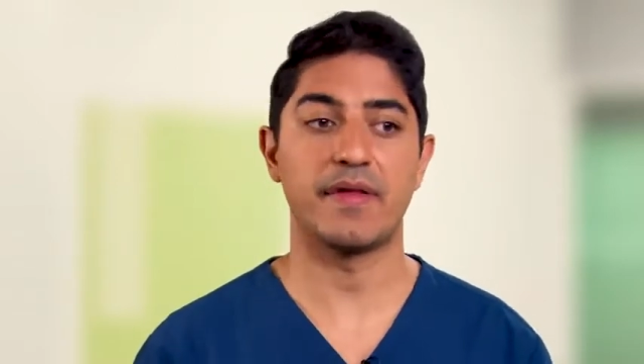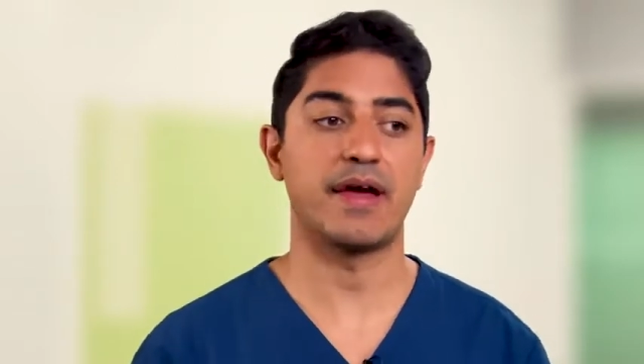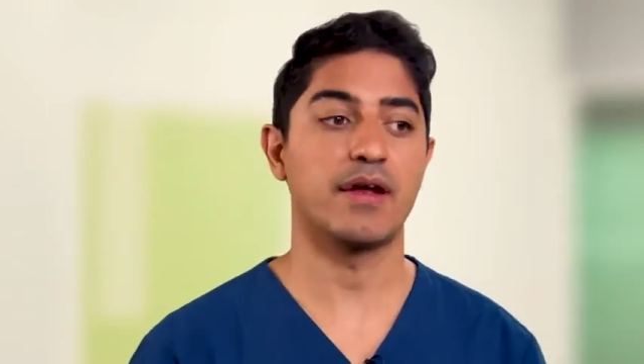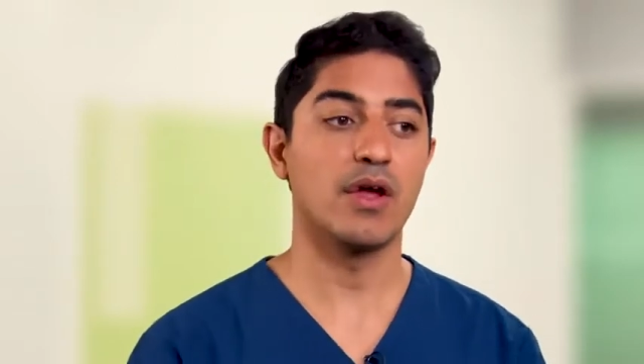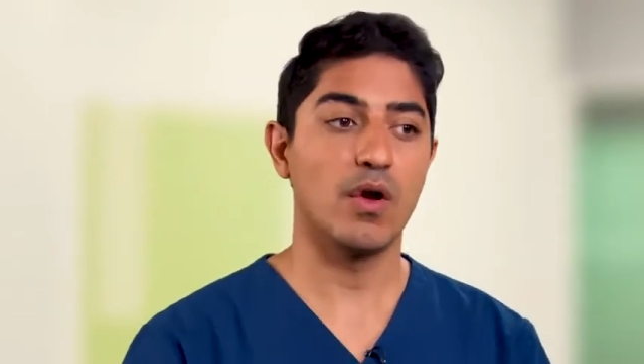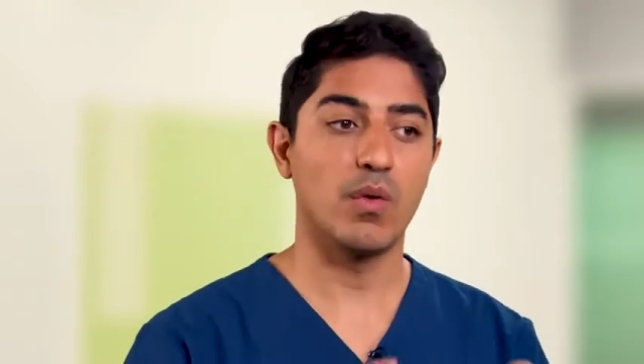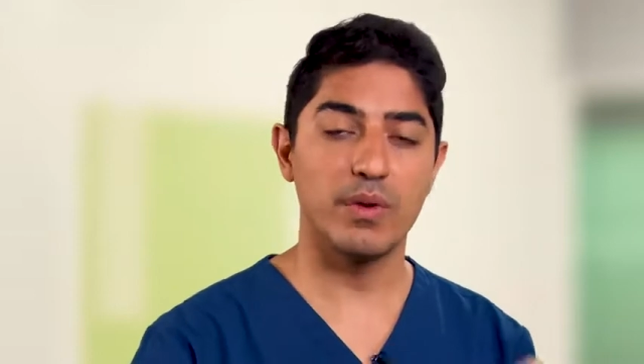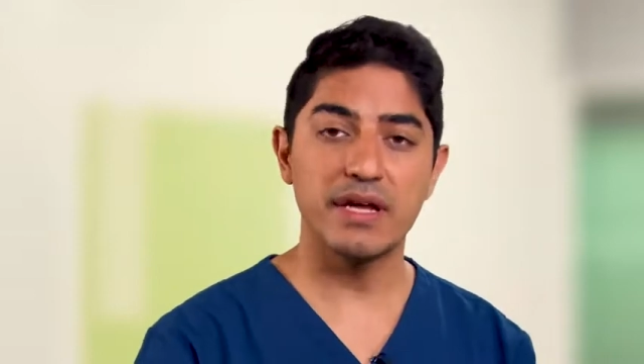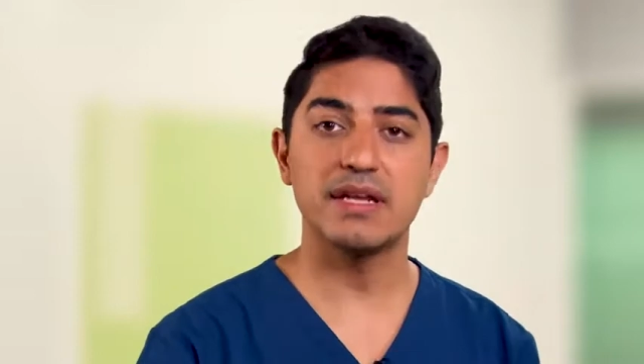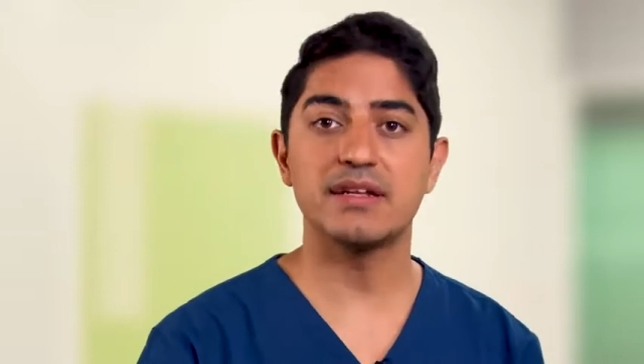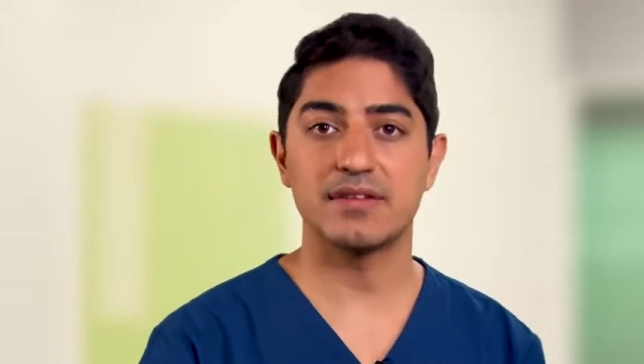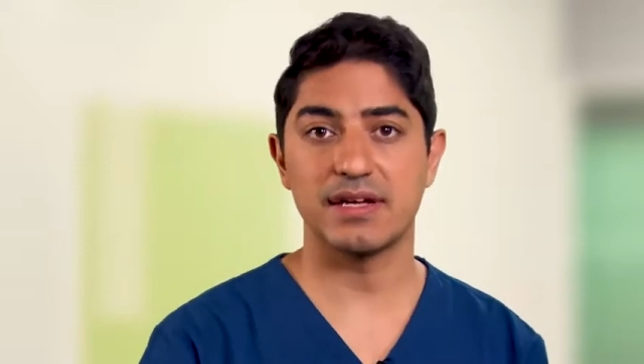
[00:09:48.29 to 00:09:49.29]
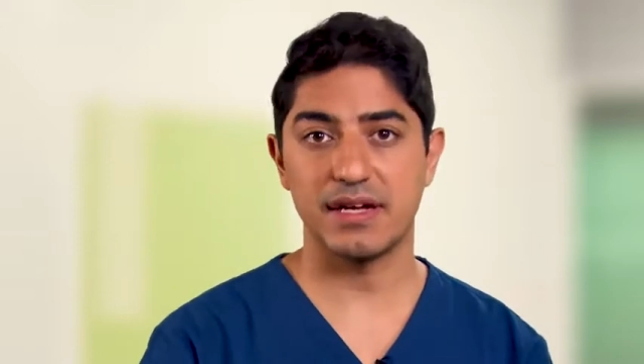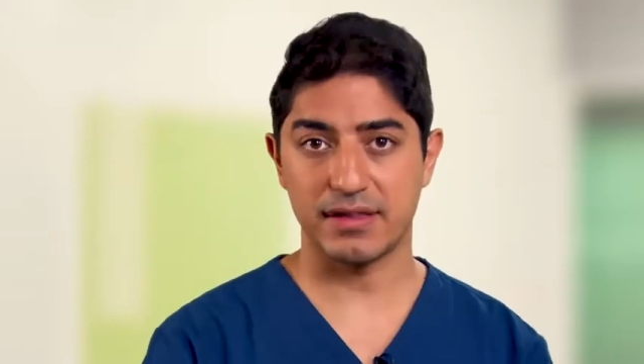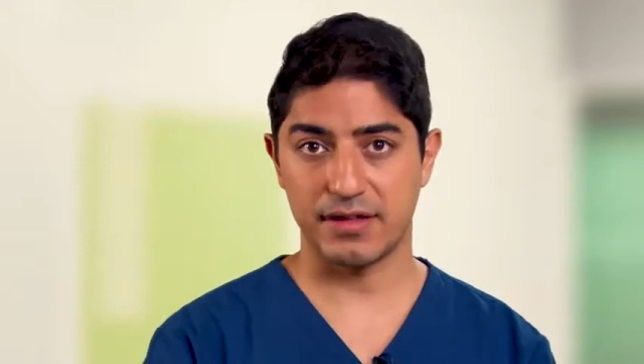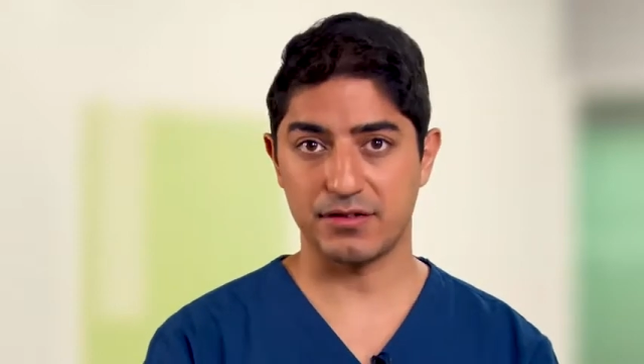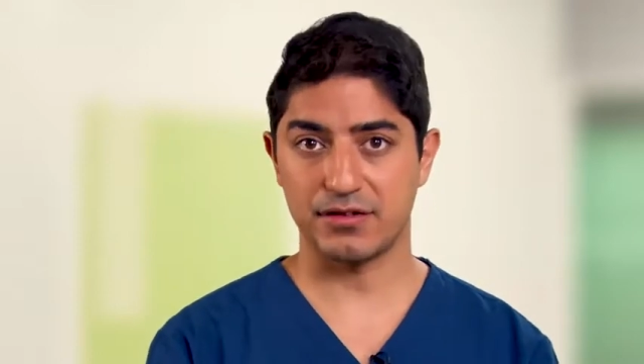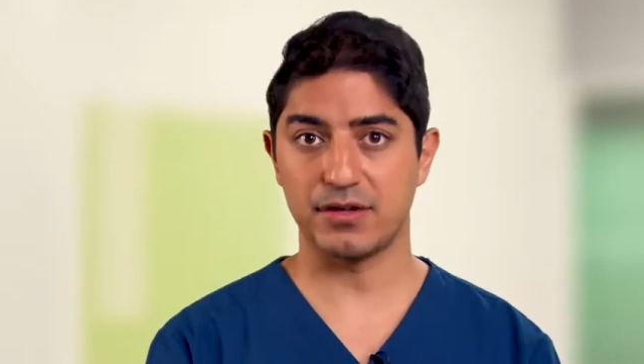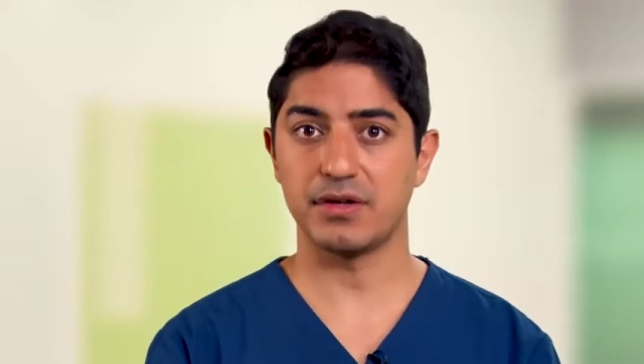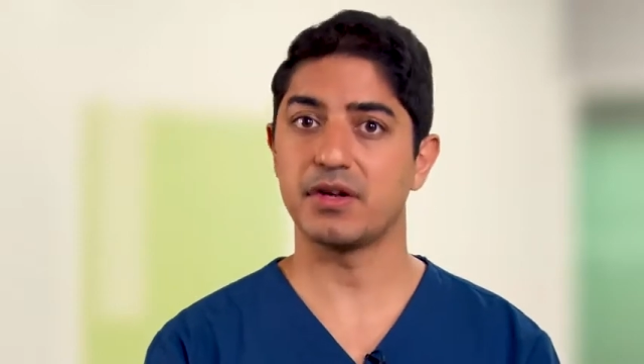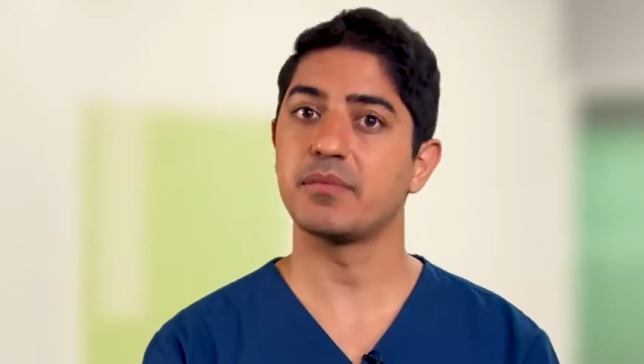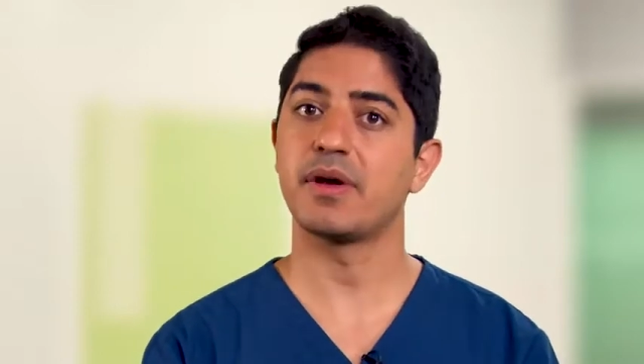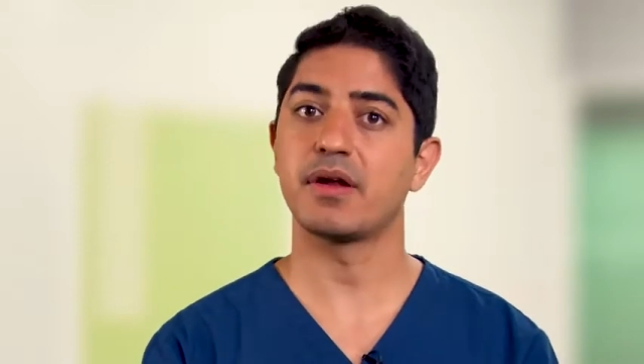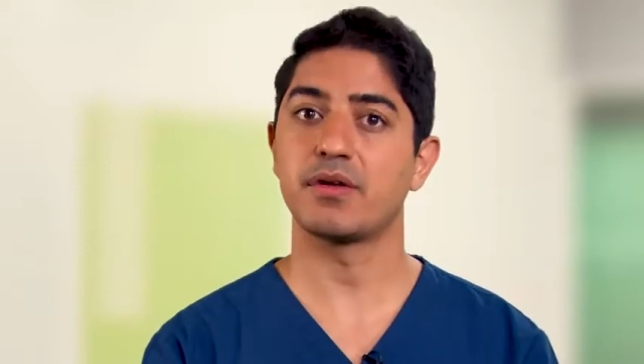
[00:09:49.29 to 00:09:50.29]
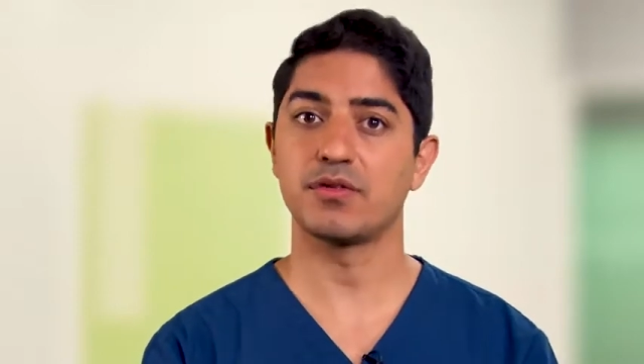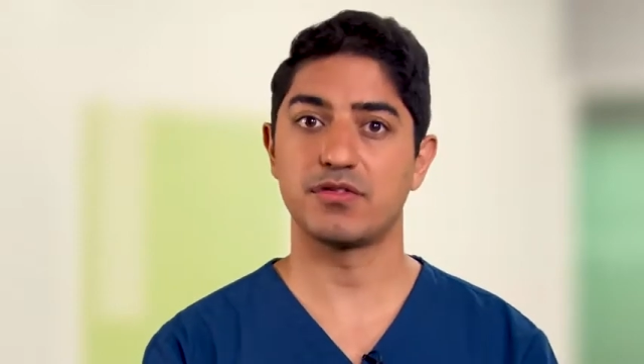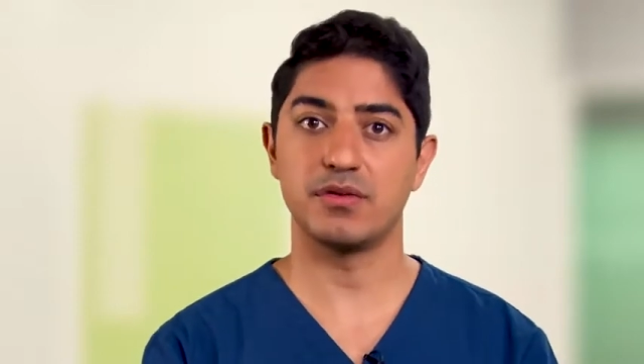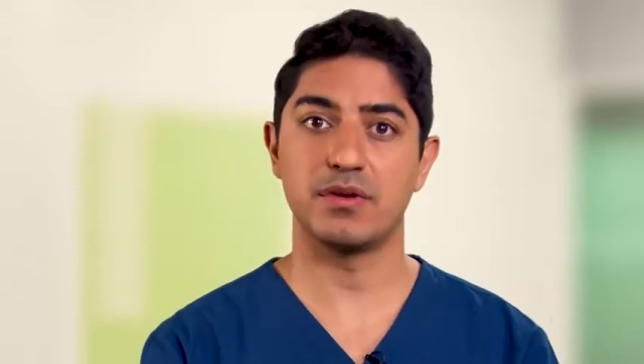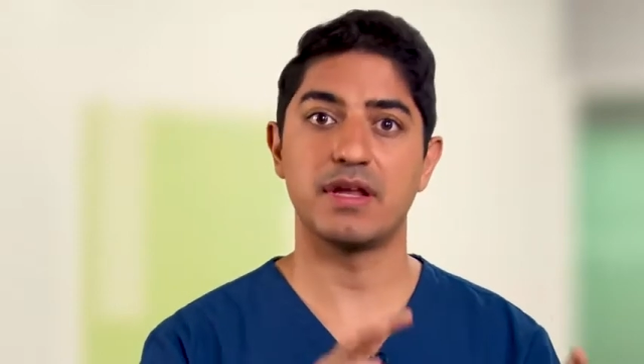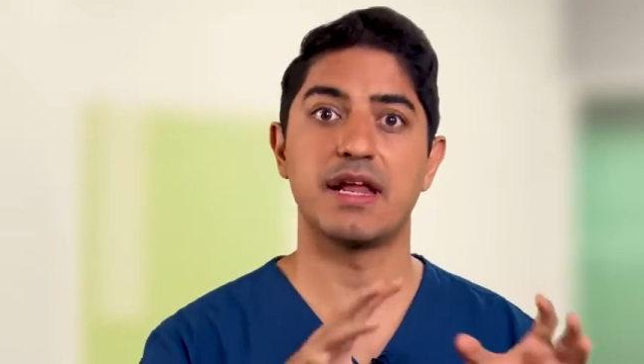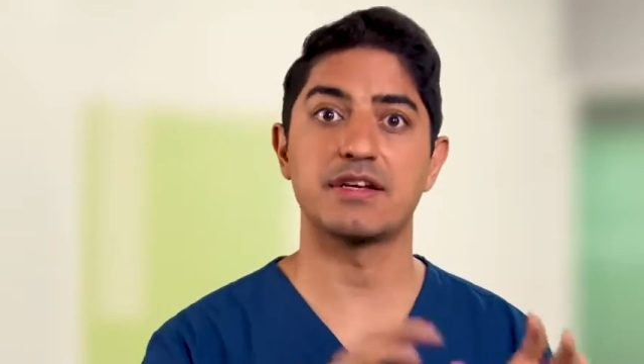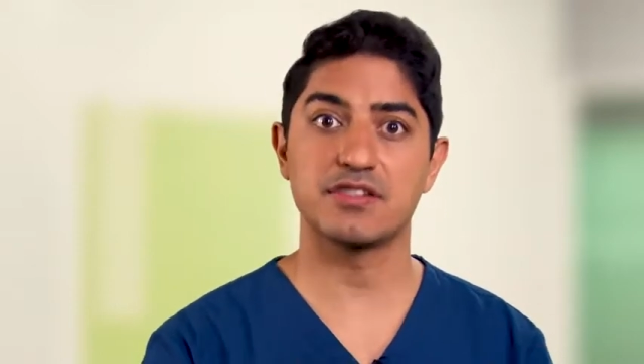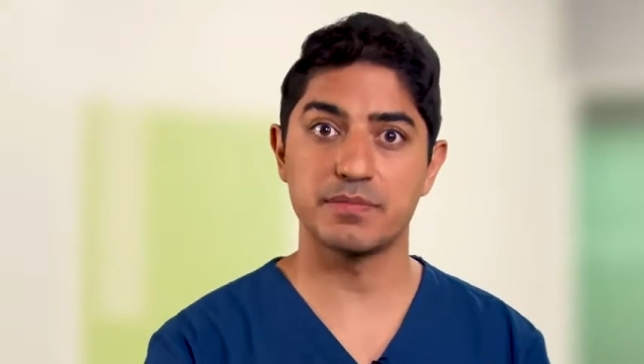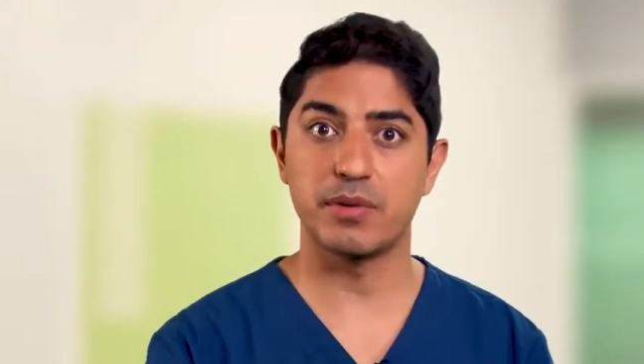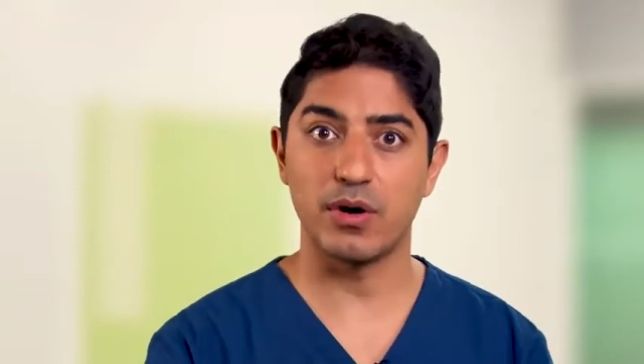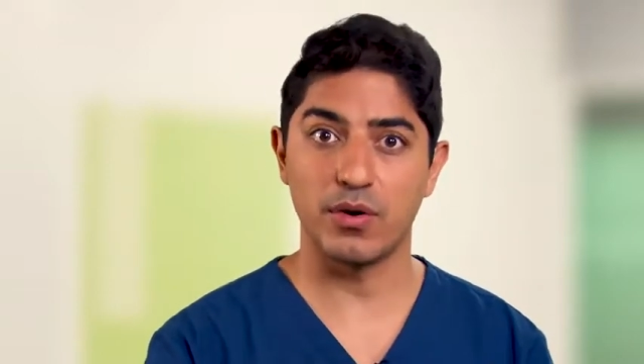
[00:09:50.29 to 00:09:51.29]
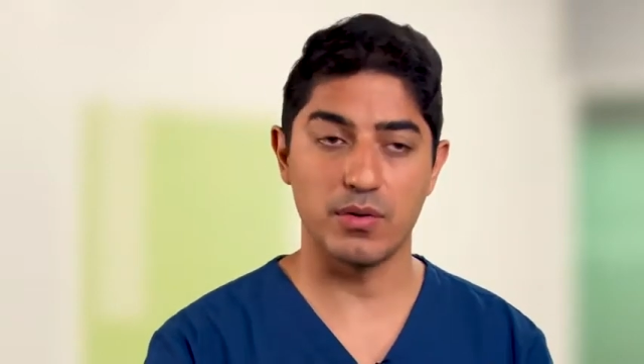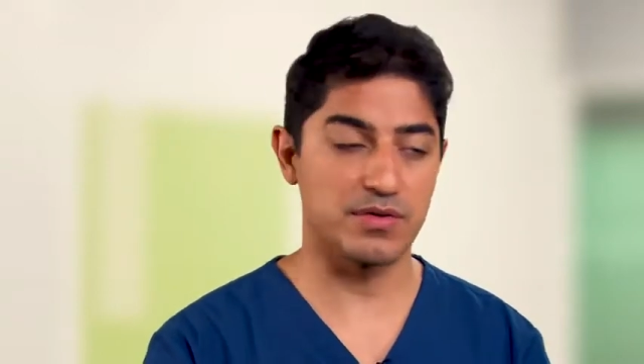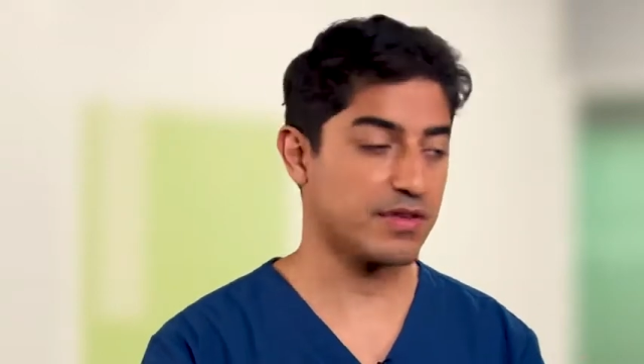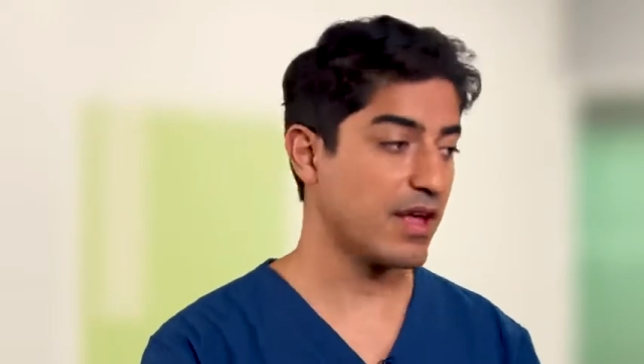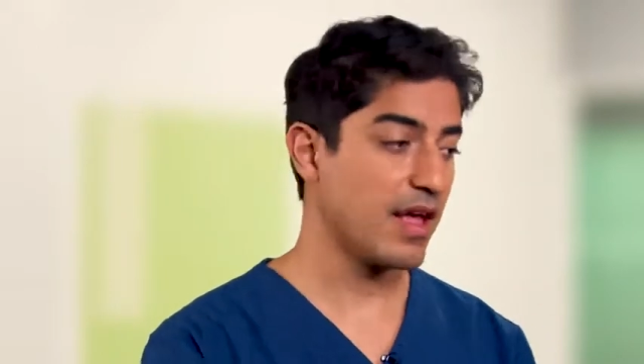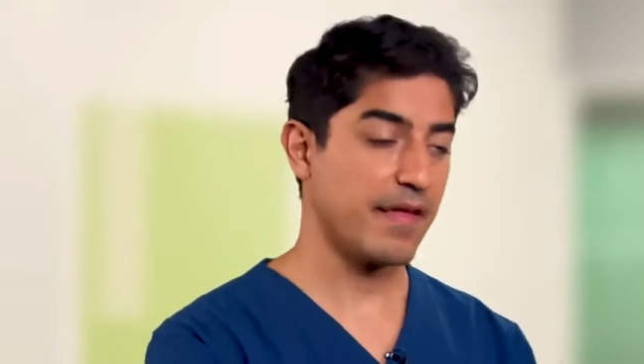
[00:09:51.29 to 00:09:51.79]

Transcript: that we need to get this third-year medical student exposed.